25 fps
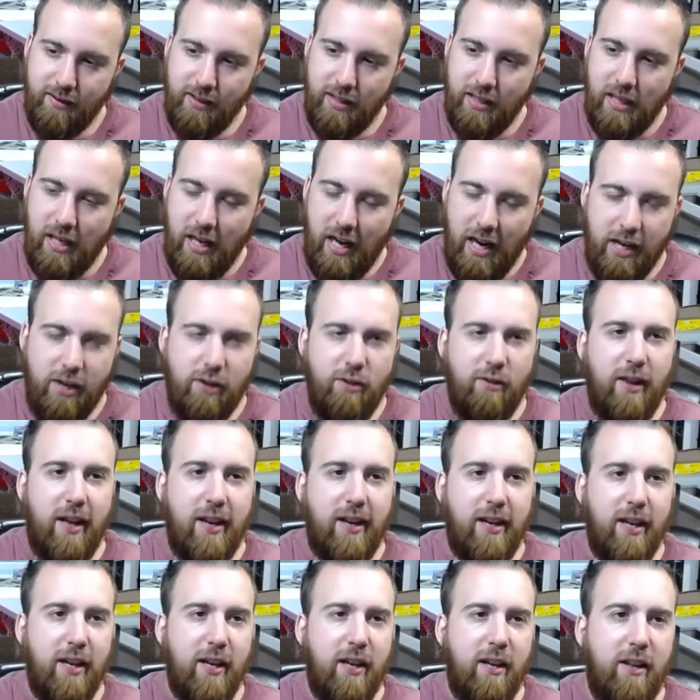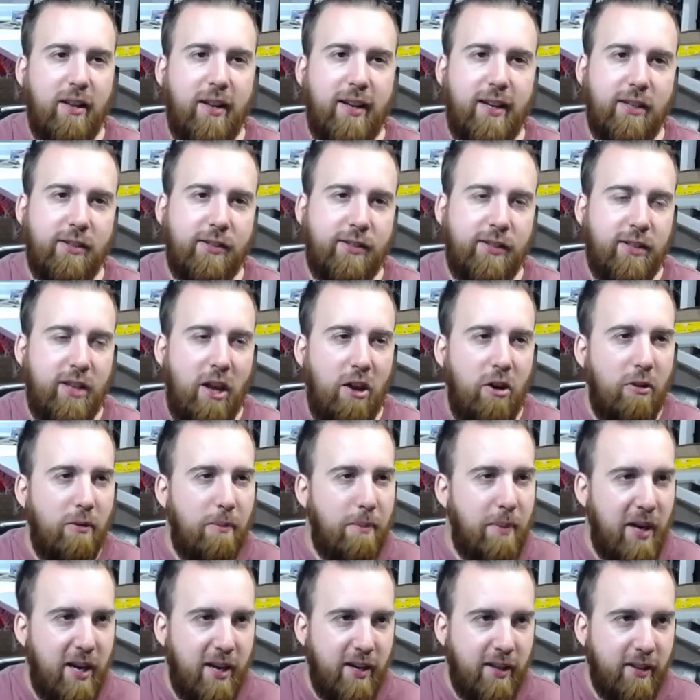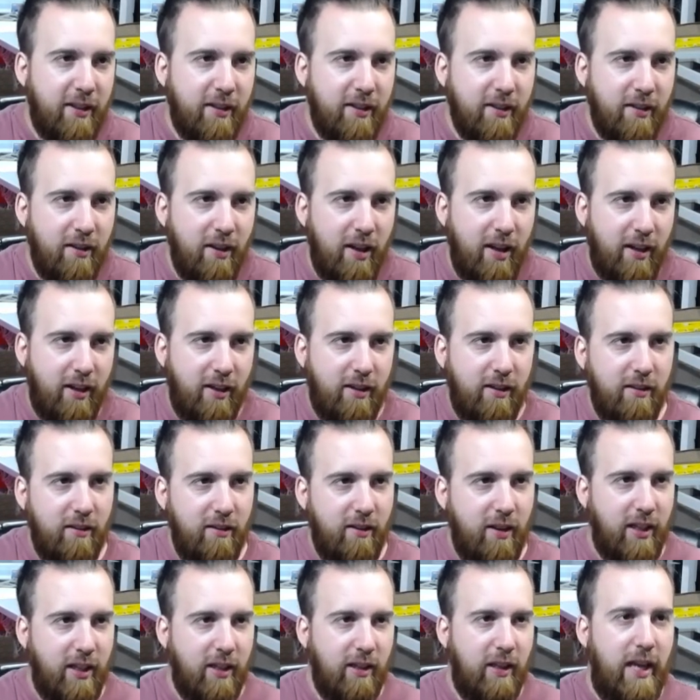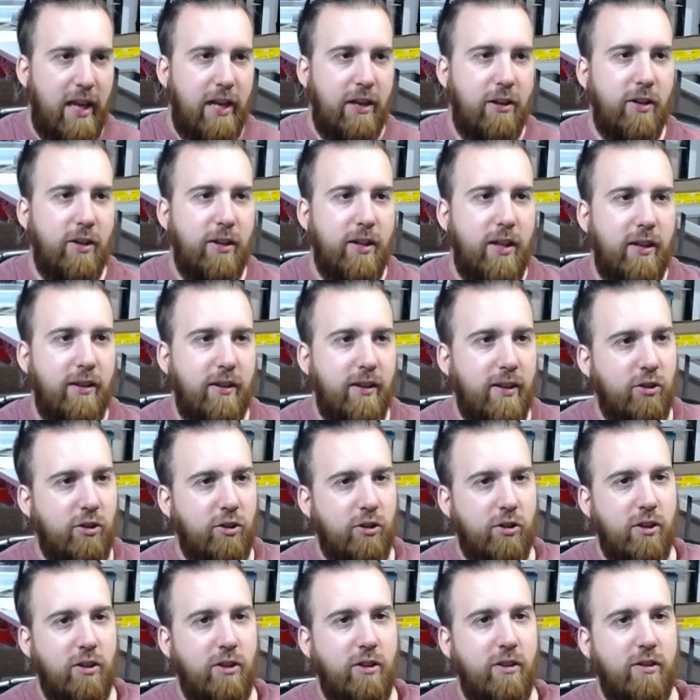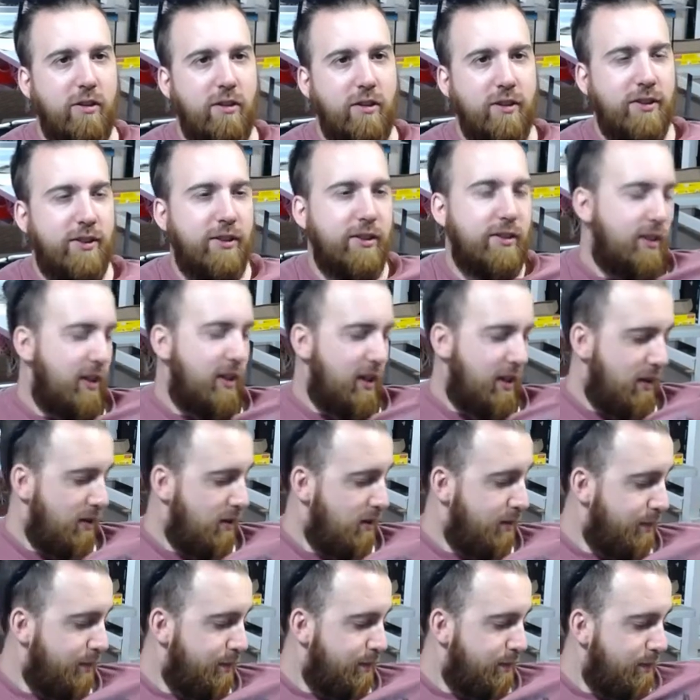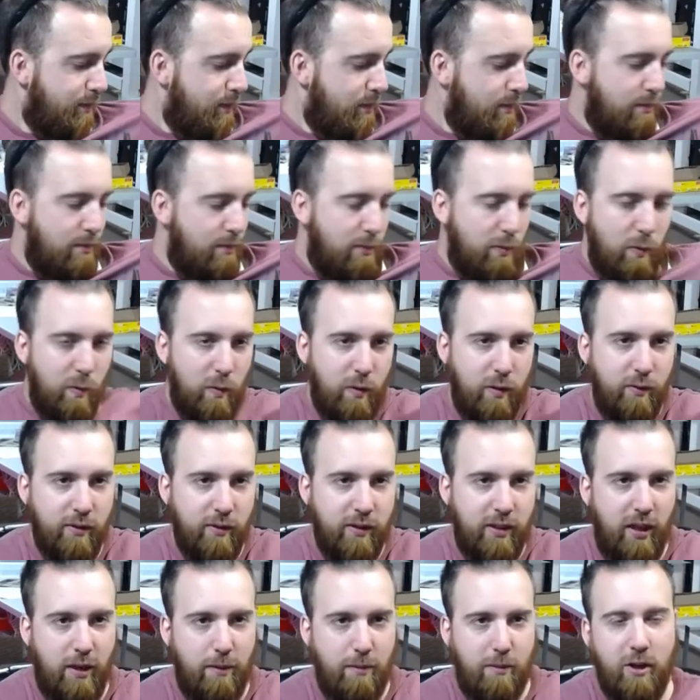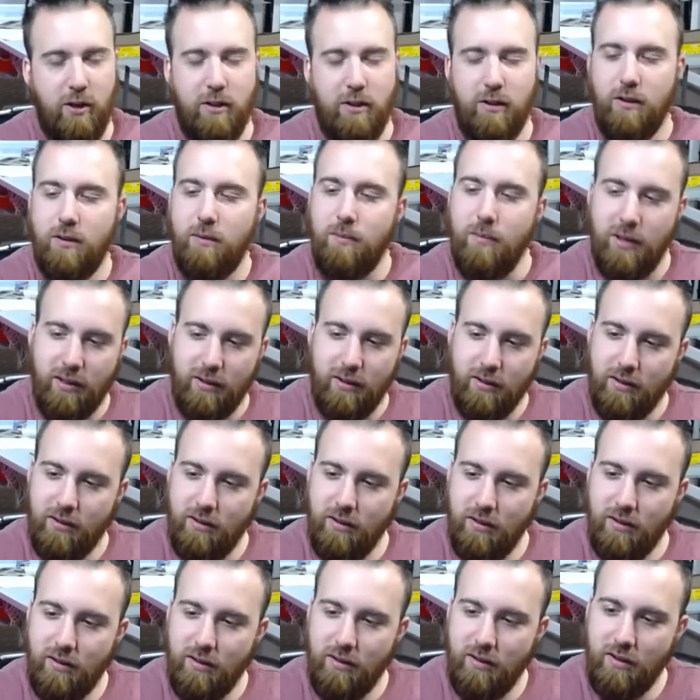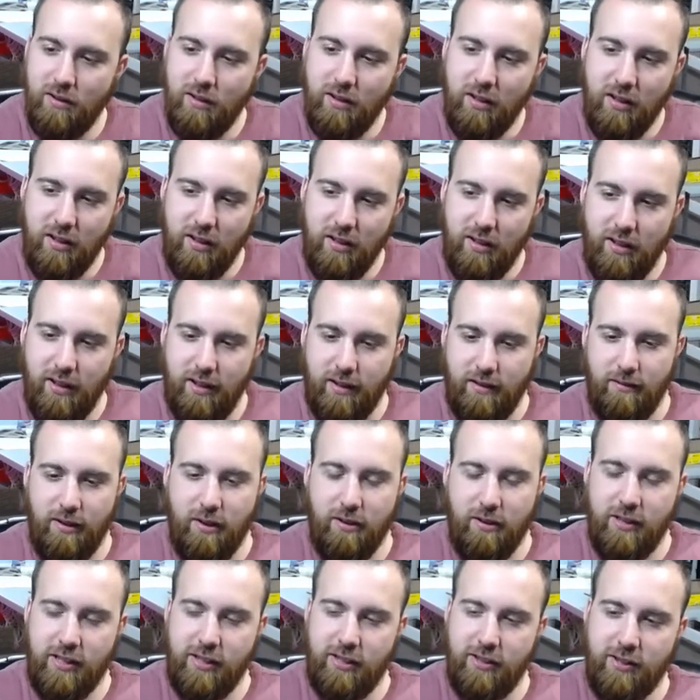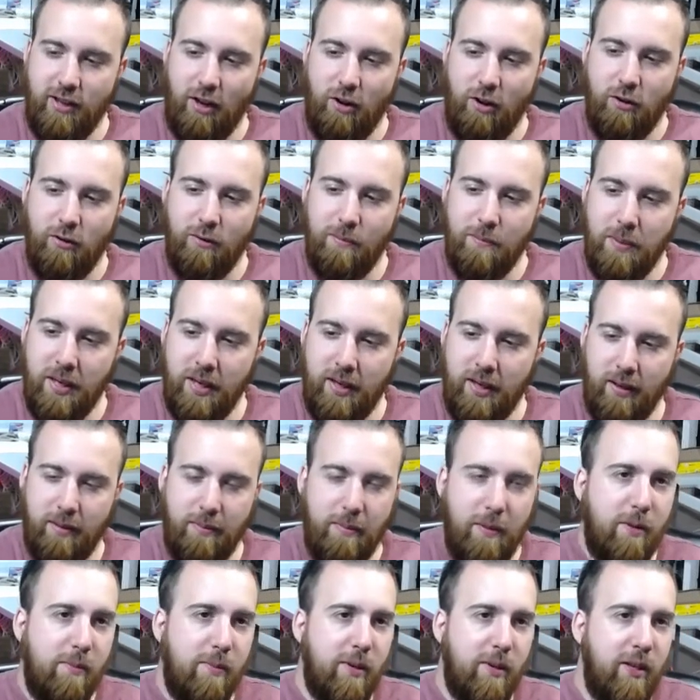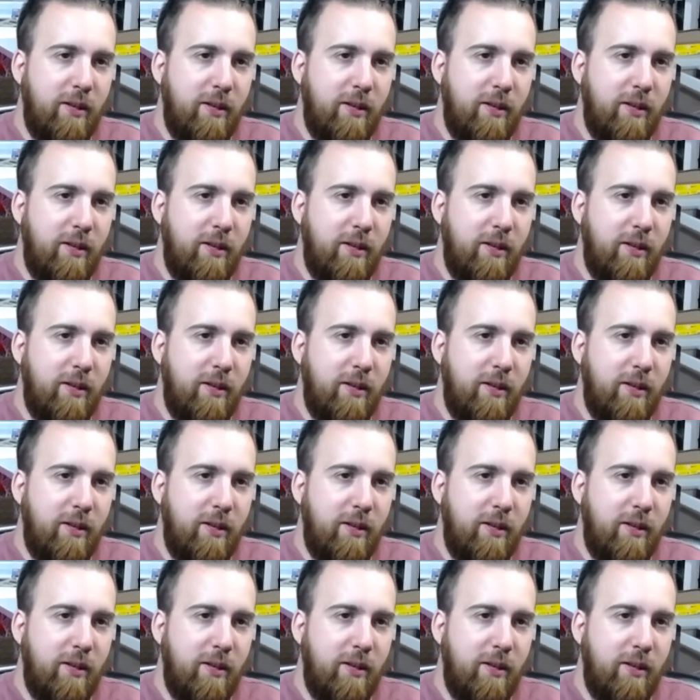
I do like a like a subtle pink, like like lighter than this shirt. This is like a maroon type color, but like a very subtle pink maybe.